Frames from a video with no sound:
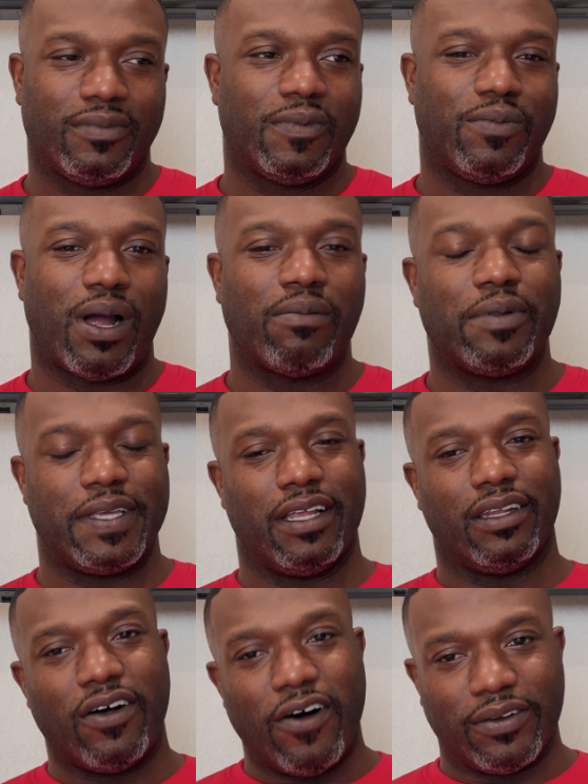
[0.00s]
probably a
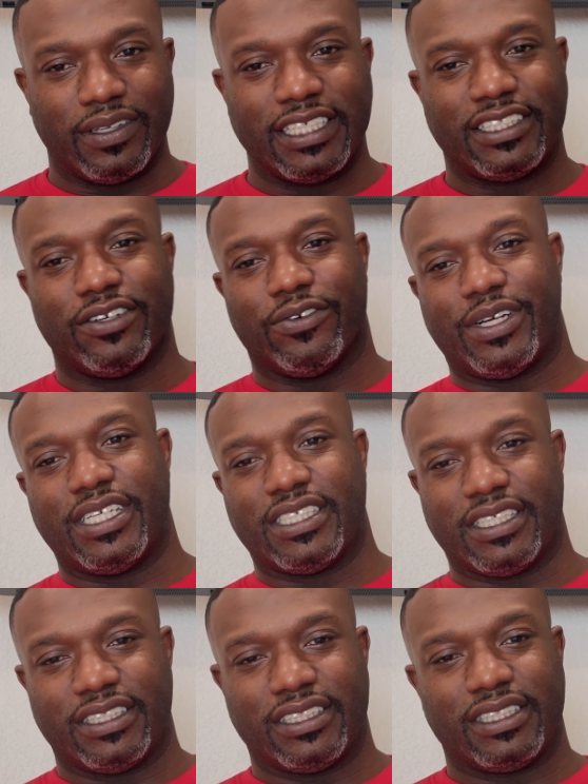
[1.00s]
long list of
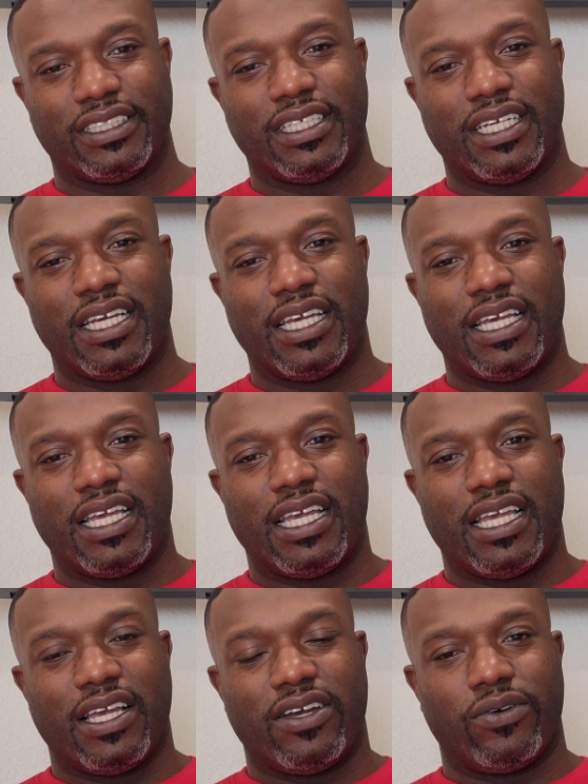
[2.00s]
reasons
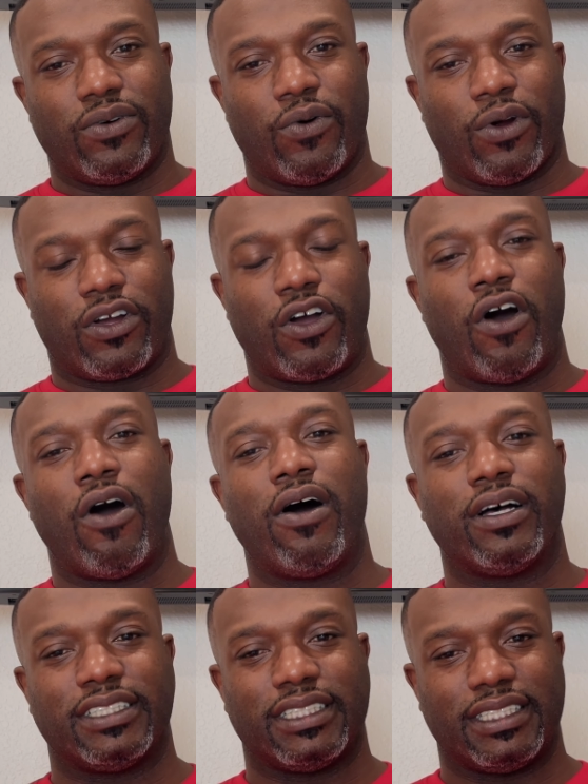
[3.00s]
or
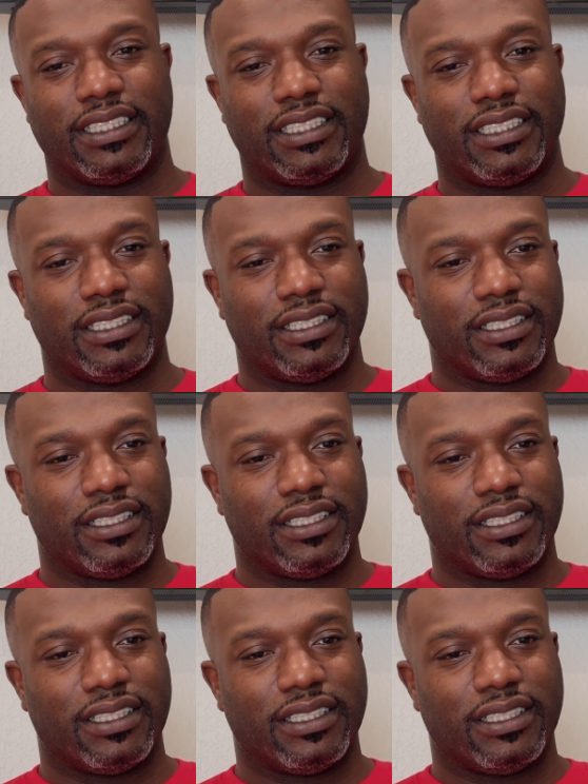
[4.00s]
causes